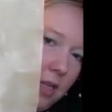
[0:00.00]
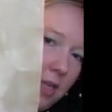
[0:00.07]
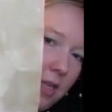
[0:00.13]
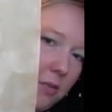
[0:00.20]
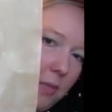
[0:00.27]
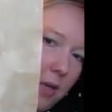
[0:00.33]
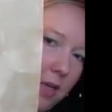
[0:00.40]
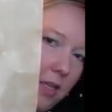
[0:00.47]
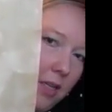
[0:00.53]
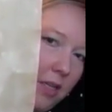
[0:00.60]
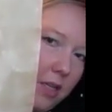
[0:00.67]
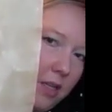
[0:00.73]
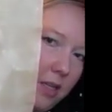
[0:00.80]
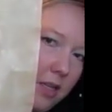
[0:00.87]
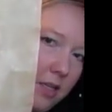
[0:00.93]
nice
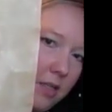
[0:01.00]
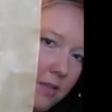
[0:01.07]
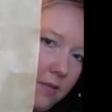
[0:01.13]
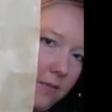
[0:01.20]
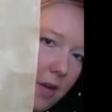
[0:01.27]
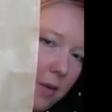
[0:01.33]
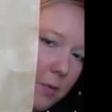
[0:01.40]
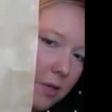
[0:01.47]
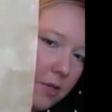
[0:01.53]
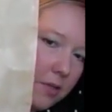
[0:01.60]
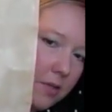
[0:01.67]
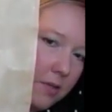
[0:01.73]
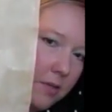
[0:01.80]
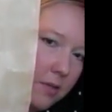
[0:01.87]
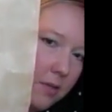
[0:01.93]
modeling in these
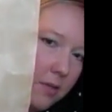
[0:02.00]
fabrics